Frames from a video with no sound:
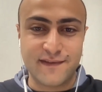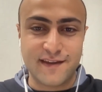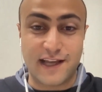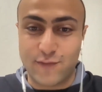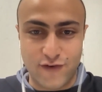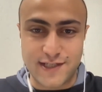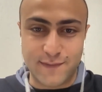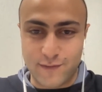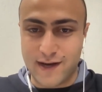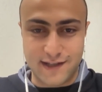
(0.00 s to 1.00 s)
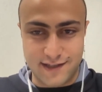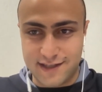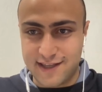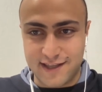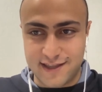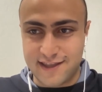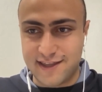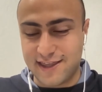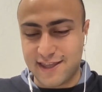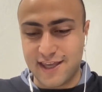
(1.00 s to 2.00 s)
Like, for example, one
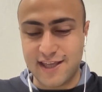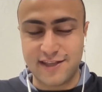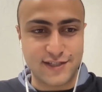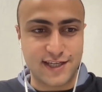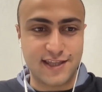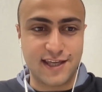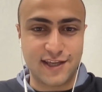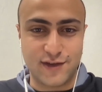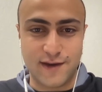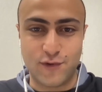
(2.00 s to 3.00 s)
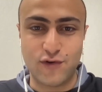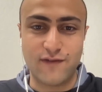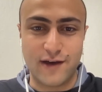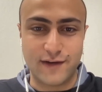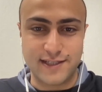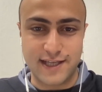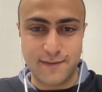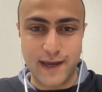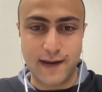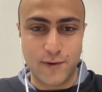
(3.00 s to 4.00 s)
interesting thing you can prove out is
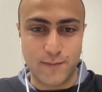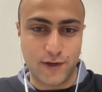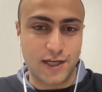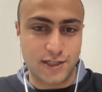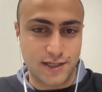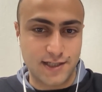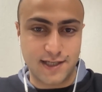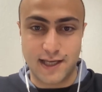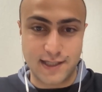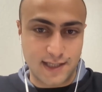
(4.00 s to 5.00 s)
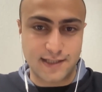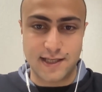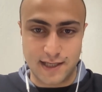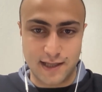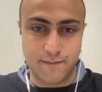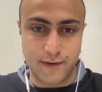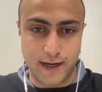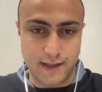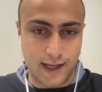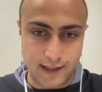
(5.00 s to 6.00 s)
that backpropagation doesn't exist inside the
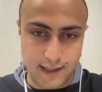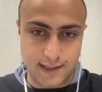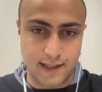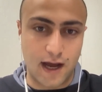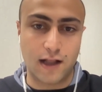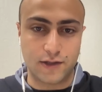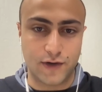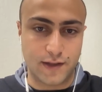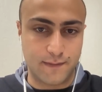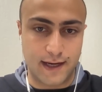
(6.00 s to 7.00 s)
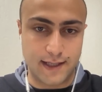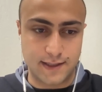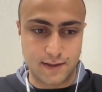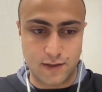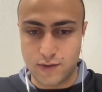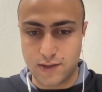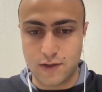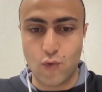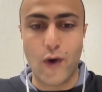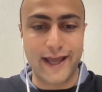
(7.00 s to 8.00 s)
brain. Like, that's an algorithm that is used
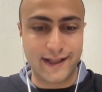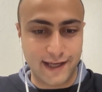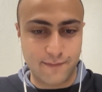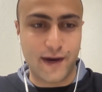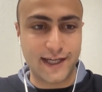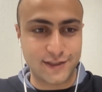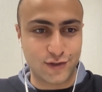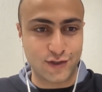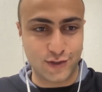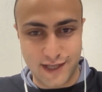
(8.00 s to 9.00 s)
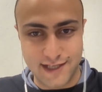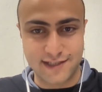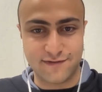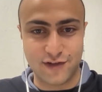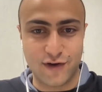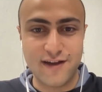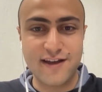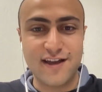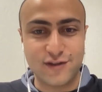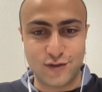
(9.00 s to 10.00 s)
widely in PyTorch or TensorFlow
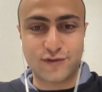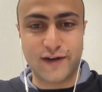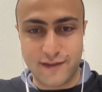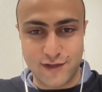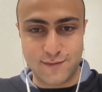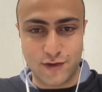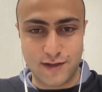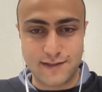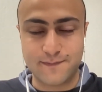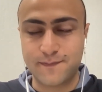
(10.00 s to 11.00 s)
to train those models.